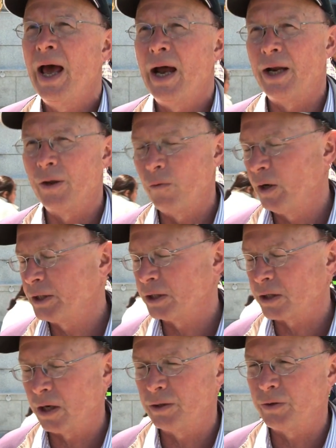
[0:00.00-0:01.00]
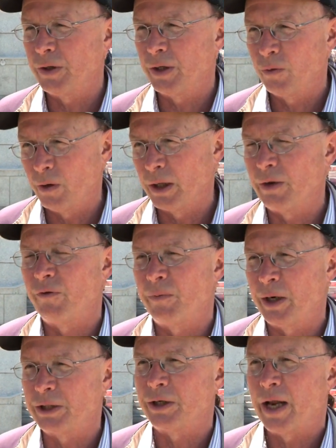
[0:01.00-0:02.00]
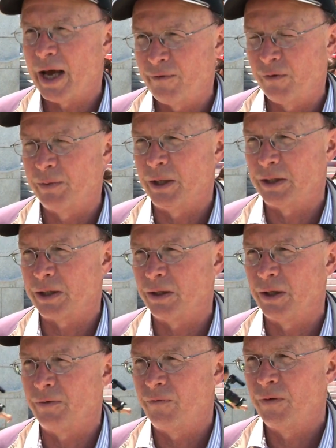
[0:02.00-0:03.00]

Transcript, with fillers: And in the richest country in the world, everybody should have a place to live.